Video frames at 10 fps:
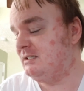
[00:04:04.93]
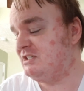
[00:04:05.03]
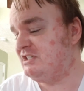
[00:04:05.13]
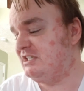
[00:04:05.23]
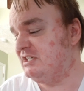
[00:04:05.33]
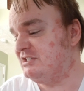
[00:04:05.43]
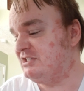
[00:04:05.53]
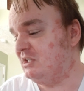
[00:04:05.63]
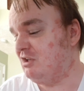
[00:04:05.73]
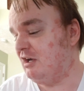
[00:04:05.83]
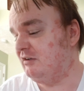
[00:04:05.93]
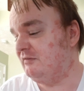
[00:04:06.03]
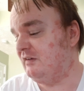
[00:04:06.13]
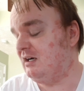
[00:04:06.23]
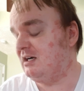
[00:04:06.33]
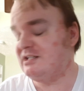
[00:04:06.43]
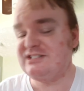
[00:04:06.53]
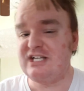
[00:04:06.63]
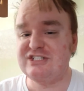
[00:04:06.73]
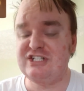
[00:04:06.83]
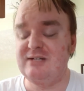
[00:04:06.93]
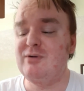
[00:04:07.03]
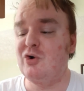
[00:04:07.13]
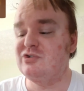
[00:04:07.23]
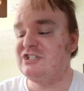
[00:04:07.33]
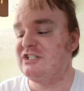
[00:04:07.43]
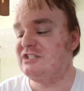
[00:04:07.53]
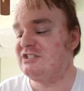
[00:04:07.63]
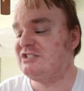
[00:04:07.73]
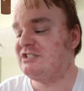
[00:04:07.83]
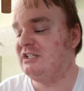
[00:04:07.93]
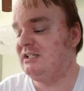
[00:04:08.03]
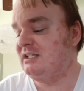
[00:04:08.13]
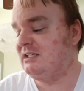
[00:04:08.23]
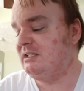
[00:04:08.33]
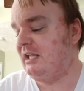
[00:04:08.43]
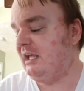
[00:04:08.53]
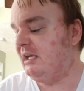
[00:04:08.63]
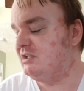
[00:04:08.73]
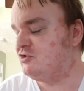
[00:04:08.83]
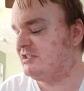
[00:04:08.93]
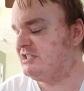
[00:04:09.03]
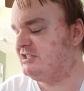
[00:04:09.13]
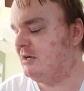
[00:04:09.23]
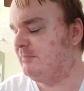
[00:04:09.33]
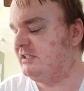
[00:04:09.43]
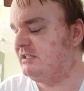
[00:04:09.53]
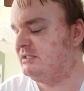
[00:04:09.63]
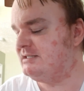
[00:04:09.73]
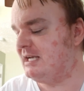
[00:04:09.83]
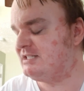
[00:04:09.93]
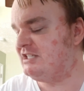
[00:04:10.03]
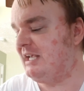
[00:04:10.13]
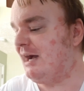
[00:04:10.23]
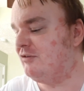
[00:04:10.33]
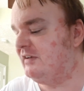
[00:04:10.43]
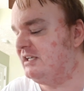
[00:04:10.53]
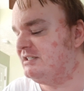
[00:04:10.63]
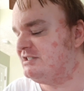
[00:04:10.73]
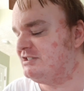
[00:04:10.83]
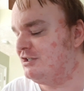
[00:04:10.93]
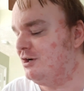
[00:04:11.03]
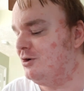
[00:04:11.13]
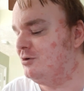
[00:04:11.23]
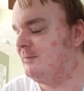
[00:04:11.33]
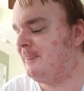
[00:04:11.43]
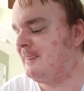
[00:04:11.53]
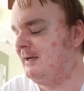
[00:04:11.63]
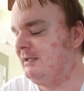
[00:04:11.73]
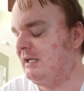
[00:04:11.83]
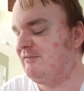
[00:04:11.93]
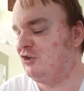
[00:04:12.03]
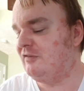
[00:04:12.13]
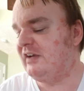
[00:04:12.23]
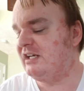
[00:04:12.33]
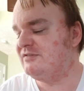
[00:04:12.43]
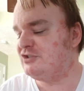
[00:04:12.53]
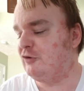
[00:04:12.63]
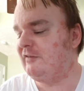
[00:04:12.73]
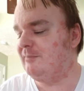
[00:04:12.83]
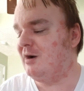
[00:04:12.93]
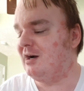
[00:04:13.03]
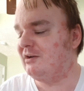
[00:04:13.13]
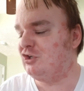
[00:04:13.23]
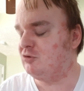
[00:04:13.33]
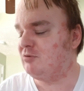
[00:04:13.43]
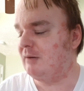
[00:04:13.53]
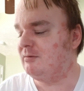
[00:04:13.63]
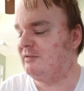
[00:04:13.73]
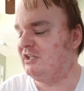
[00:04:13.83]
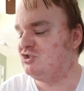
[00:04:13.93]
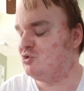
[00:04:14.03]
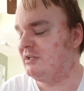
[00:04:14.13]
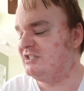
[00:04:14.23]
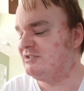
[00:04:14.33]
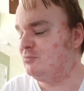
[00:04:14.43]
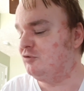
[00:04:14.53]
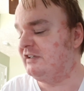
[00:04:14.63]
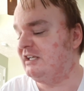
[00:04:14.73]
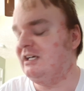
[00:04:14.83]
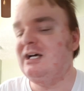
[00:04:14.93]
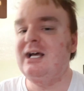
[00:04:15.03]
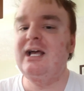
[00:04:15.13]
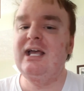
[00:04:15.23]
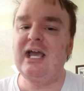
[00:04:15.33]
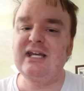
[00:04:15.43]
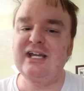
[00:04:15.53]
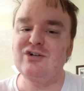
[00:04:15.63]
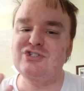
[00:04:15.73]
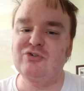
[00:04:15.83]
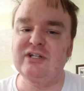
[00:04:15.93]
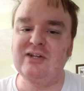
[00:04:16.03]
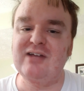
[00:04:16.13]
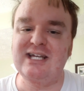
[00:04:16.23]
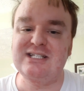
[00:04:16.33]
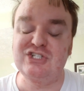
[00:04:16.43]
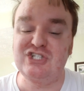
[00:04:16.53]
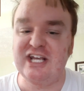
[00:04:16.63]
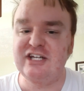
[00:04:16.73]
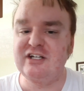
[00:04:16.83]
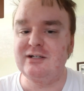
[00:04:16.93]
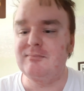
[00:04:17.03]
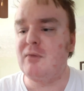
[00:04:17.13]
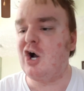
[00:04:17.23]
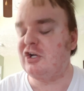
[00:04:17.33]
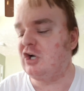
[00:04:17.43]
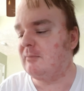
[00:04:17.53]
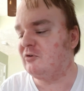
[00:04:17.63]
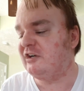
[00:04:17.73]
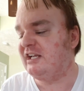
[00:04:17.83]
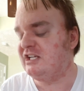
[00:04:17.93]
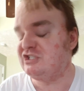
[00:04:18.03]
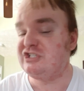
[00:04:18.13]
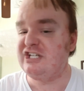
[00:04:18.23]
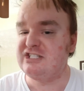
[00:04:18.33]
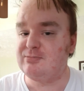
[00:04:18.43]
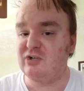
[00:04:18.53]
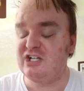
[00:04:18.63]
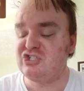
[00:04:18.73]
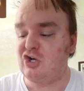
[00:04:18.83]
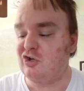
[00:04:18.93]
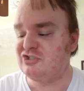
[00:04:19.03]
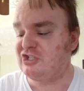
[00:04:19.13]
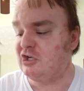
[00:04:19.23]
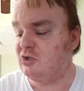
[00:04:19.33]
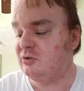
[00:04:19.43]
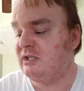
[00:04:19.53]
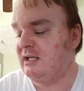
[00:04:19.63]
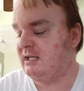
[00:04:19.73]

she does a lot of sexy poses and dresses up in sexy outfits. So if you're a fan of Sophie Monk, you'll probably enjoy this movie. And I also really liked Janet Montgomery. She's British also.